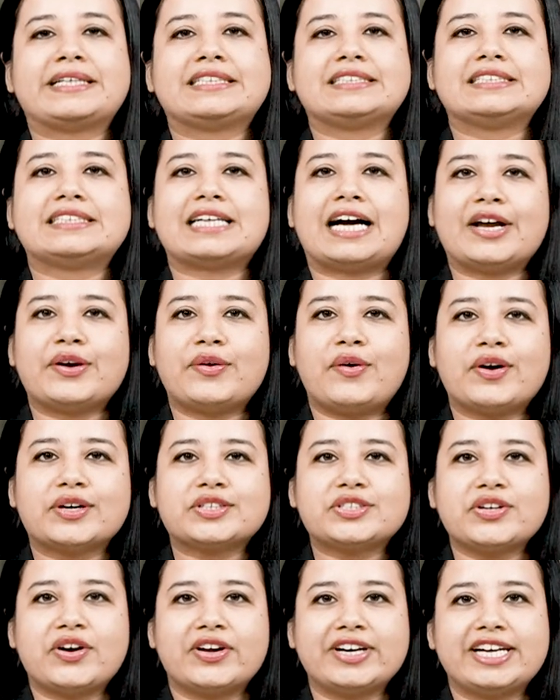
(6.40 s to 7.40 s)
Medical
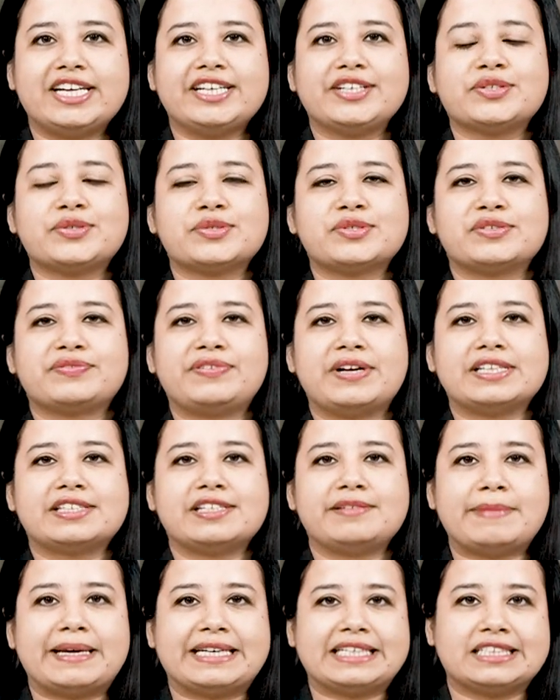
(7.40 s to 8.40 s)
Dialogues, your daily dose of
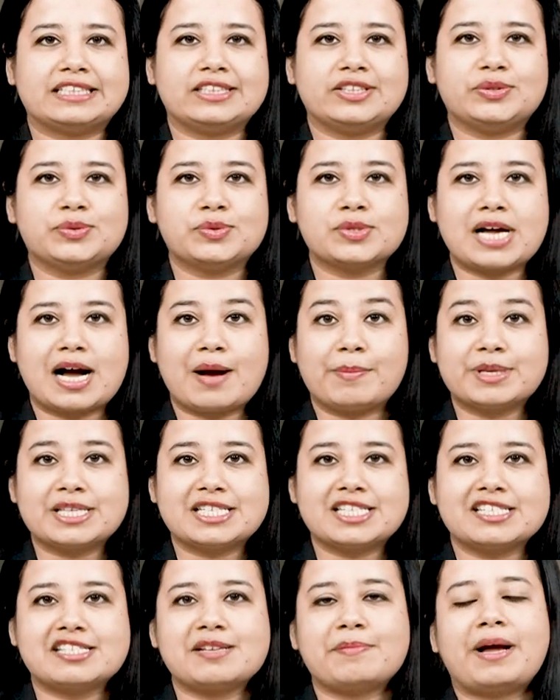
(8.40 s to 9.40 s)
health and medical news. I'm
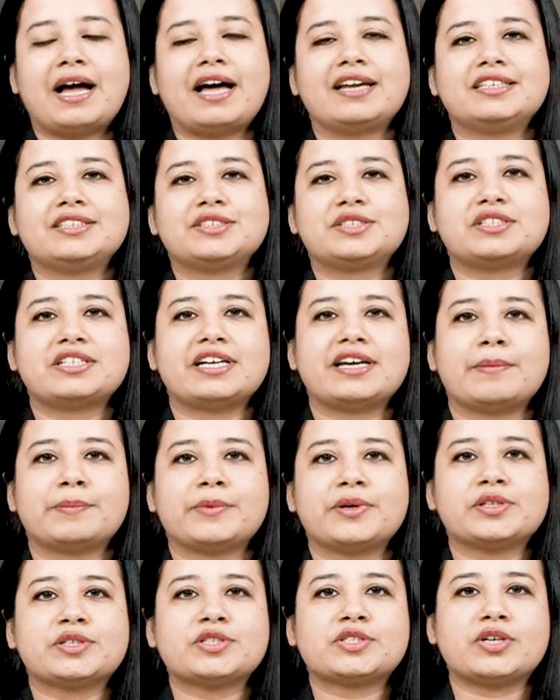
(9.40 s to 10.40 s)
Mr. Zaman, and today I'm
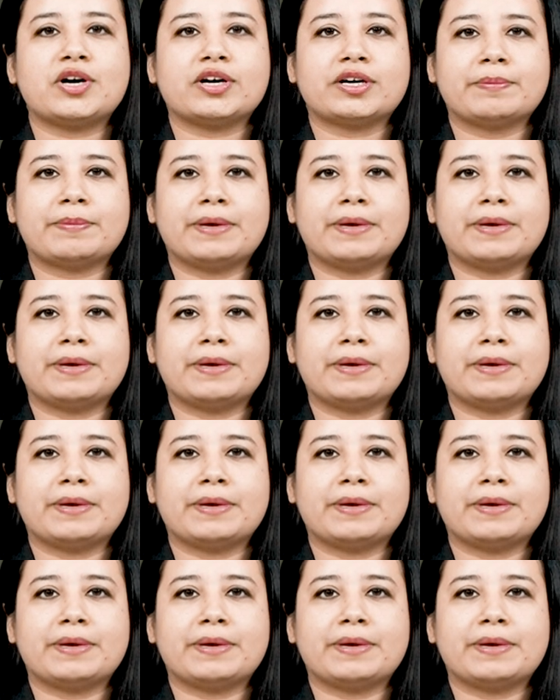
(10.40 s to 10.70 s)
going to talk